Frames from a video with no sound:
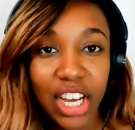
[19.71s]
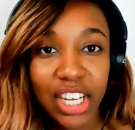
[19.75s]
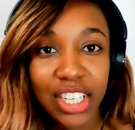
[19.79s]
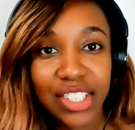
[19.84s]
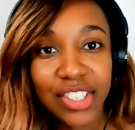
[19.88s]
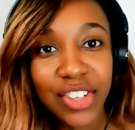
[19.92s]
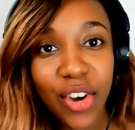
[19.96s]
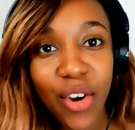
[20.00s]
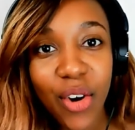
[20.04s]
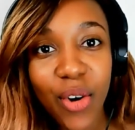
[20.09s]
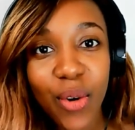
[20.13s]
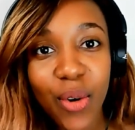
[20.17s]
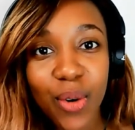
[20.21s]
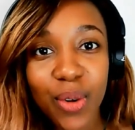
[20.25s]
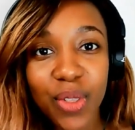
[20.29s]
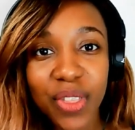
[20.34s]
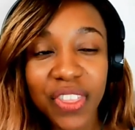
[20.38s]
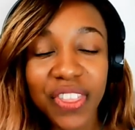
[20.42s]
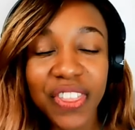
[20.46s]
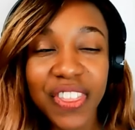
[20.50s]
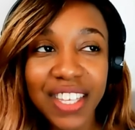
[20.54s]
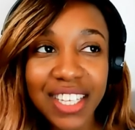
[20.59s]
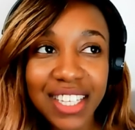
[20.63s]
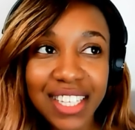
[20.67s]
So,
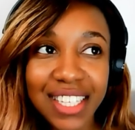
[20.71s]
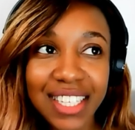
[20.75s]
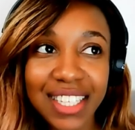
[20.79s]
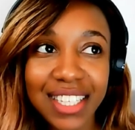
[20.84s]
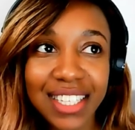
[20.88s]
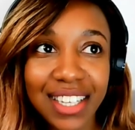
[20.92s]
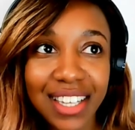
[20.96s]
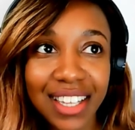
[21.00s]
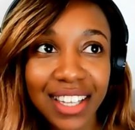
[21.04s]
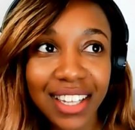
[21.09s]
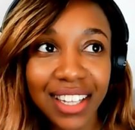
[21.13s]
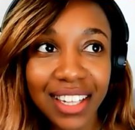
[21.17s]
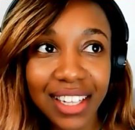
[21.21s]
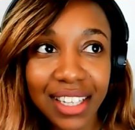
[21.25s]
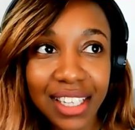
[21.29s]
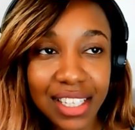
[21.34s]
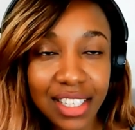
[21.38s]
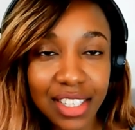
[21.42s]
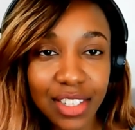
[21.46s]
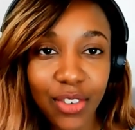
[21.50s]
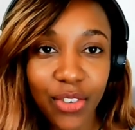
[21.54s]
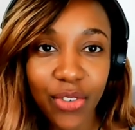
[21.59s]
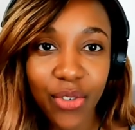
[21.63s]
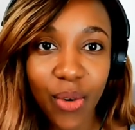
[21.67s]
this
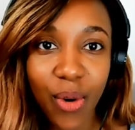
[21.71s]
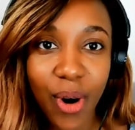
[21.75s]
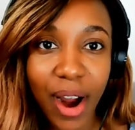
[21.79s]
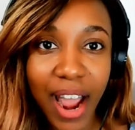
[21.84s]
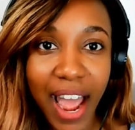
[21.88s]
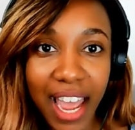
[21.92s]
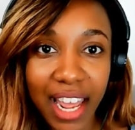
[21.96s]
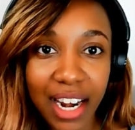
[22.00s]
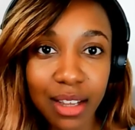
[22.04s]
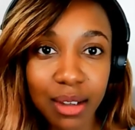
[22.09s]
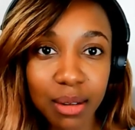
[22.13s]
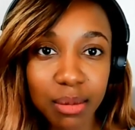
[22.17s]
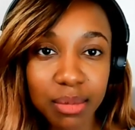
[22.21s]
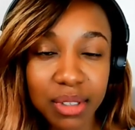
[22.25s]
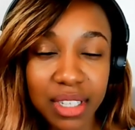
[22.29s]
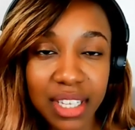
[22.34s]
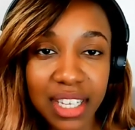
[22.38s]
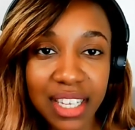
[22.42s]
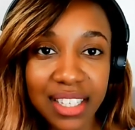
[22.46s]
list of four items